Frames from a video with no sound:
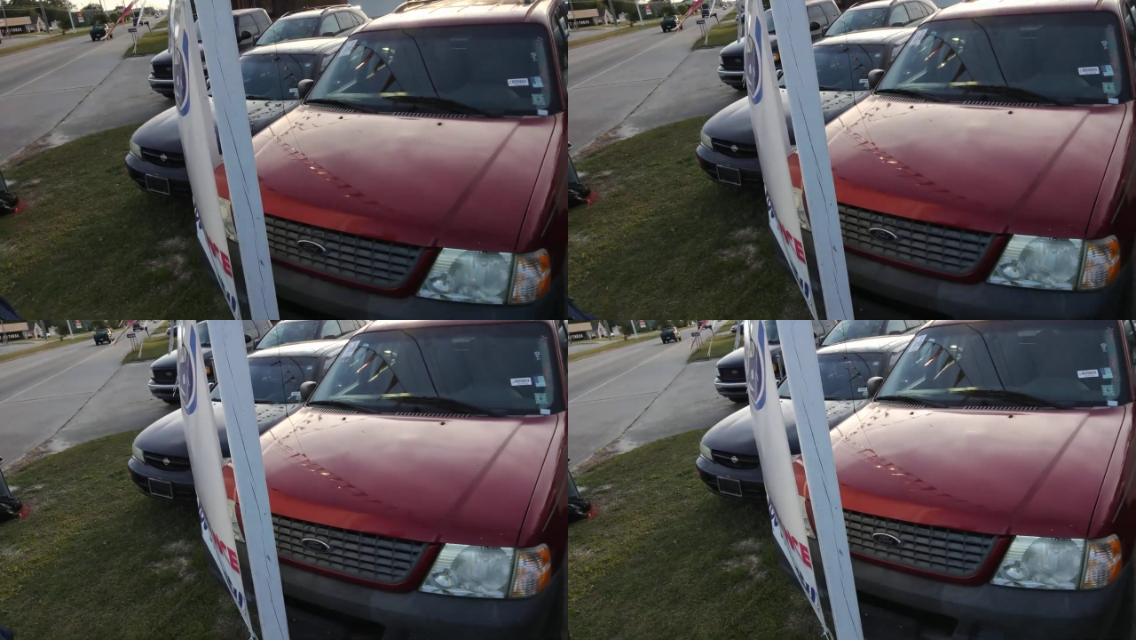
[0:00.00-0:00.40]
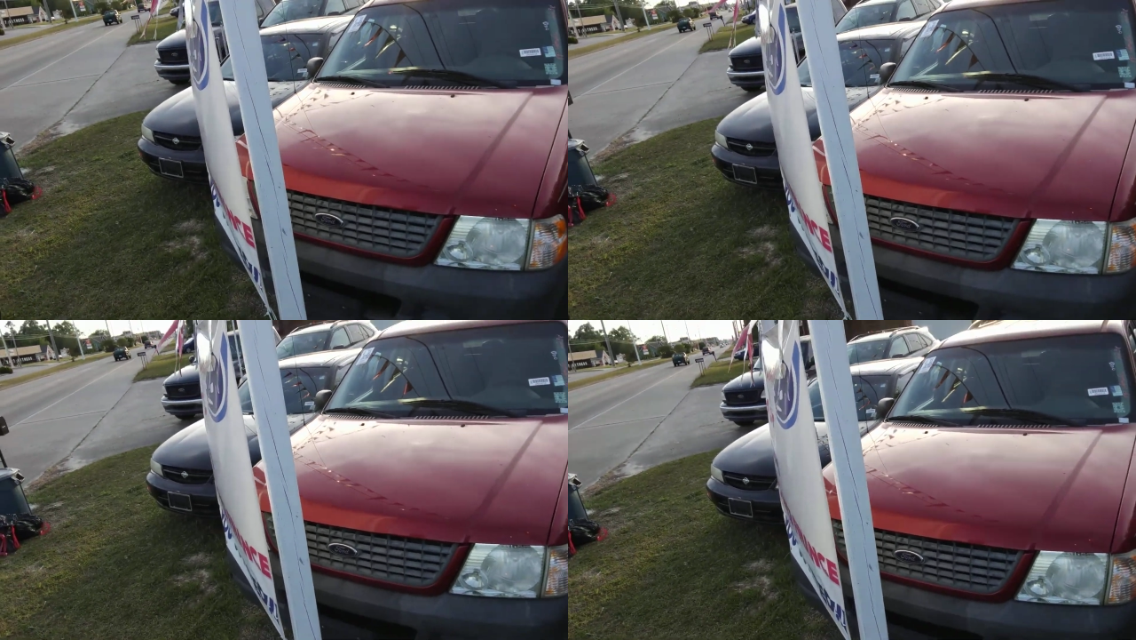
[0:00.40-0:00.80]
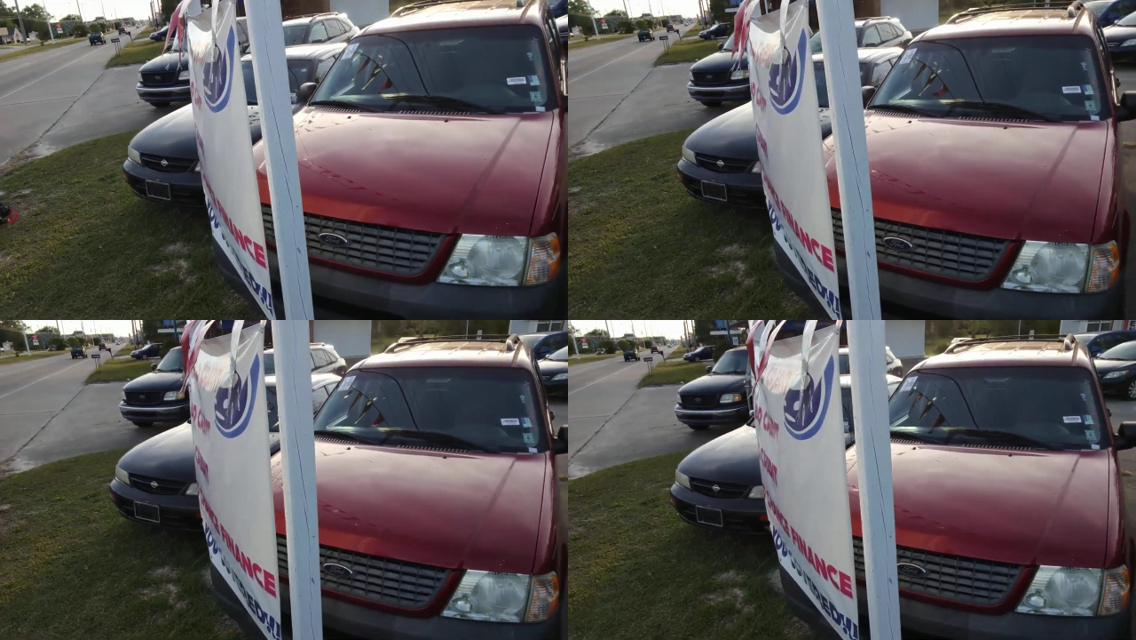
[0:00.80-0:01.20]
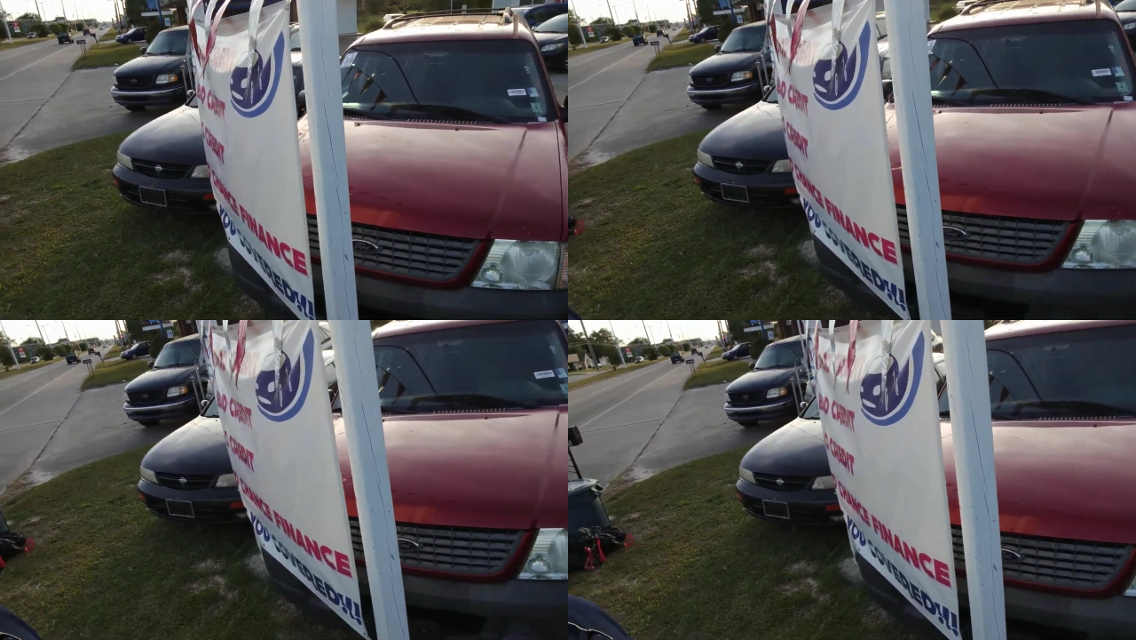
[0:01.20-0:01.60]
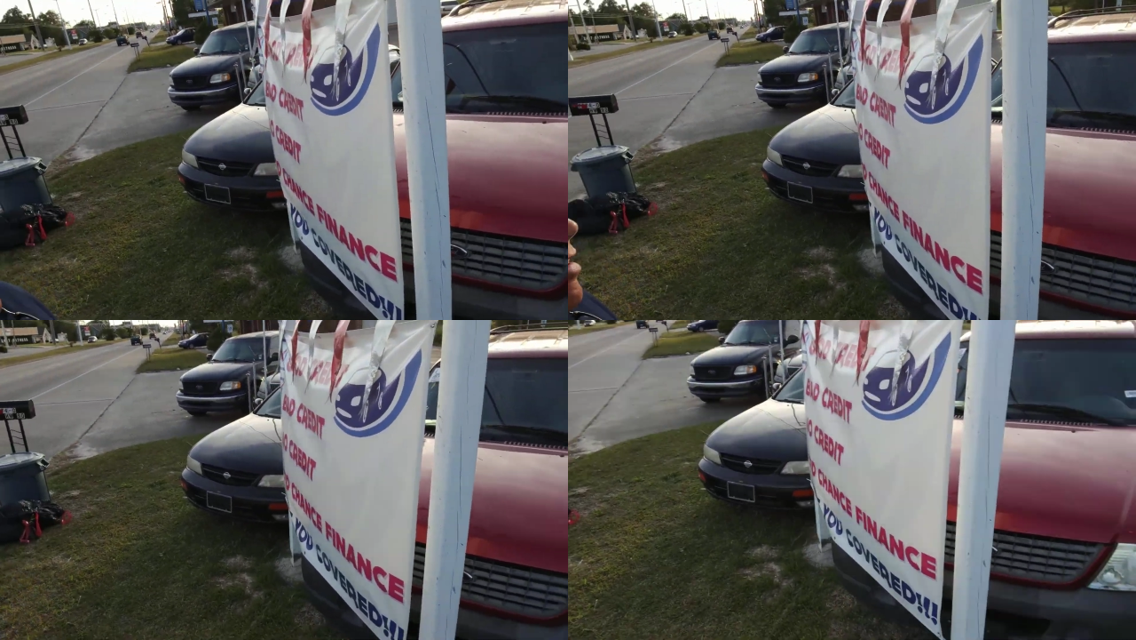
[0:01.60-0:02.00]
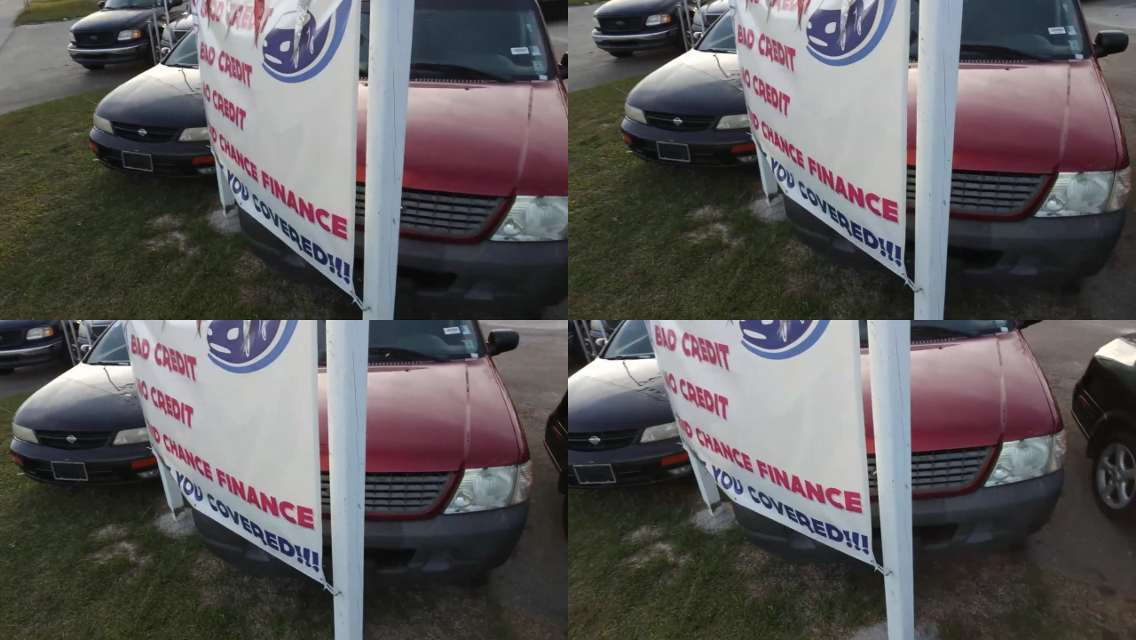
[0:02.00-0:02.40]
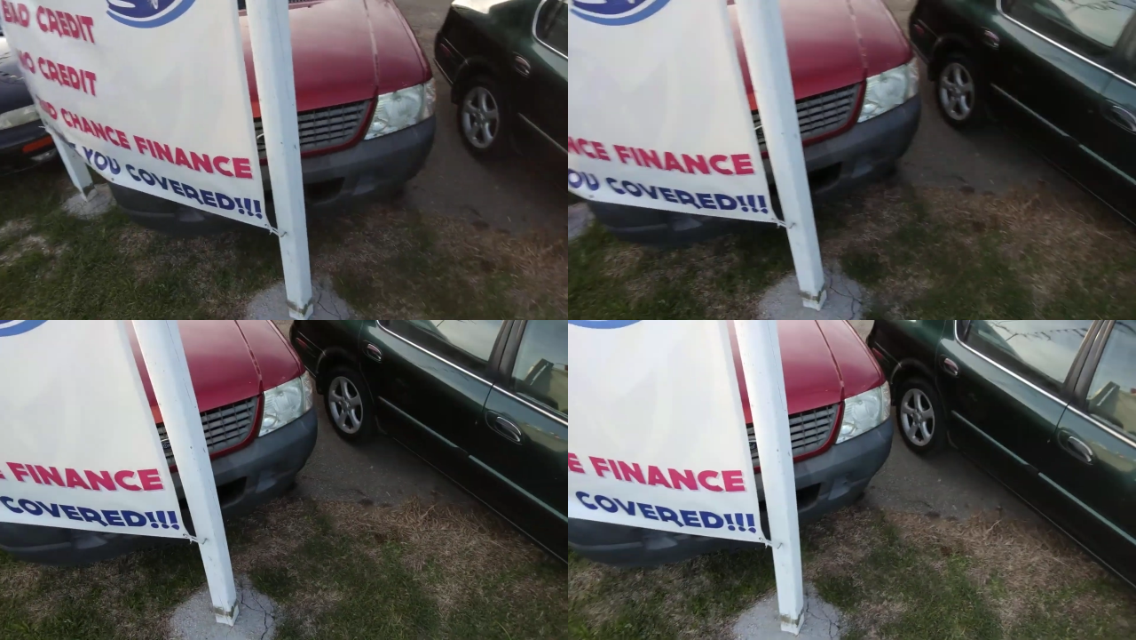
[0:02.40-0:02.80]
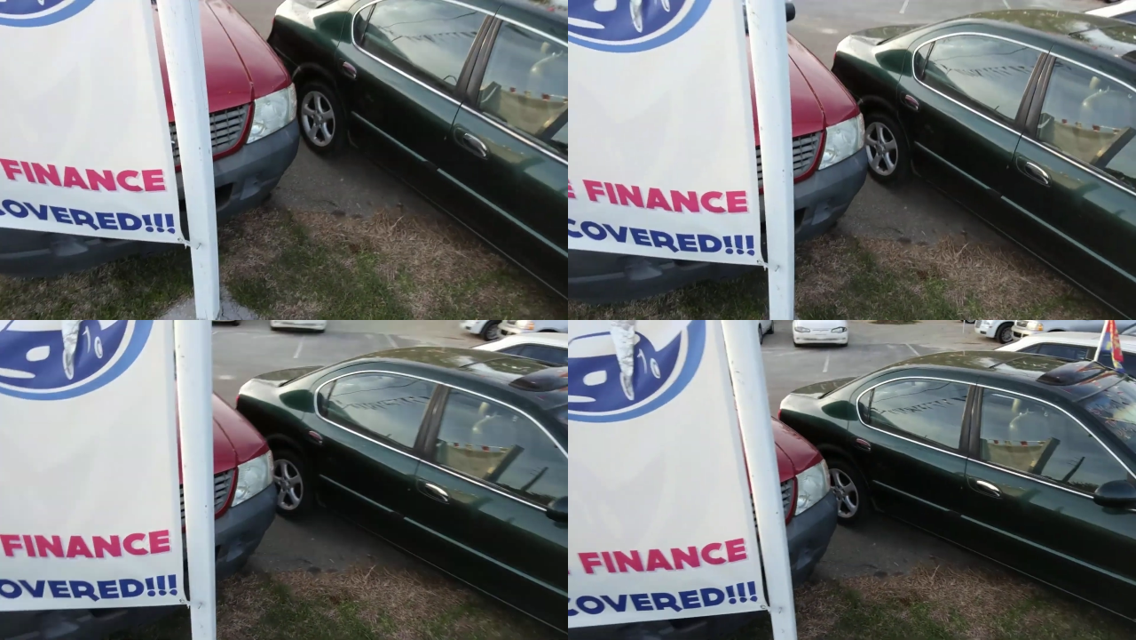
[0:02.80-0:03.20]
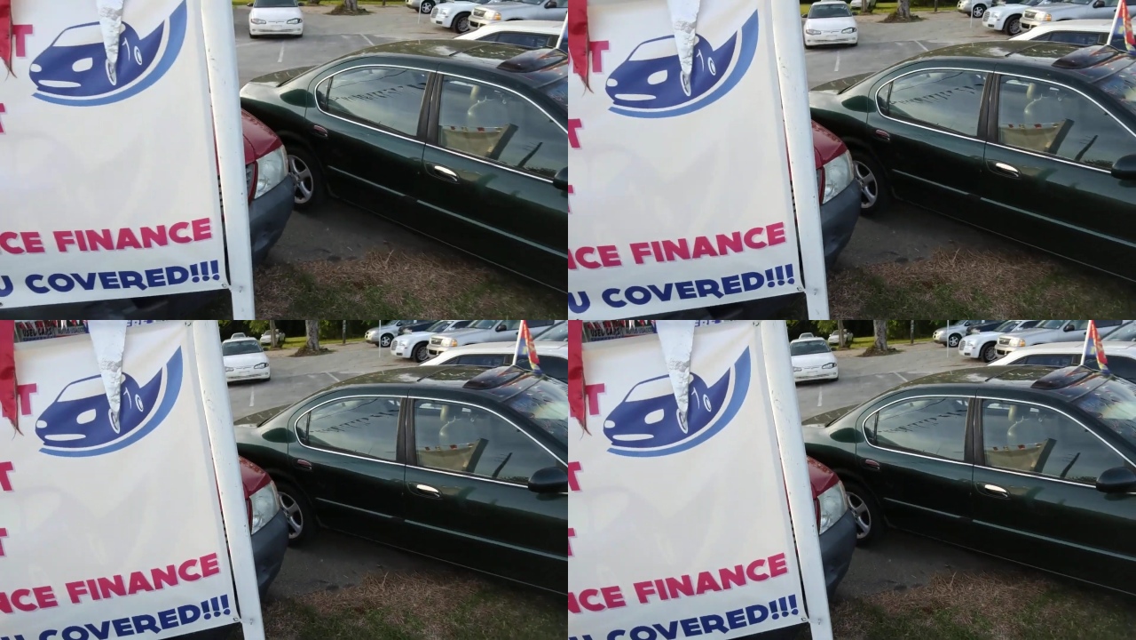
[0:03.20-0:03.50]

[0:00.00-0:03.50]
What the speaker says: No face is visible, so there are no lips to read.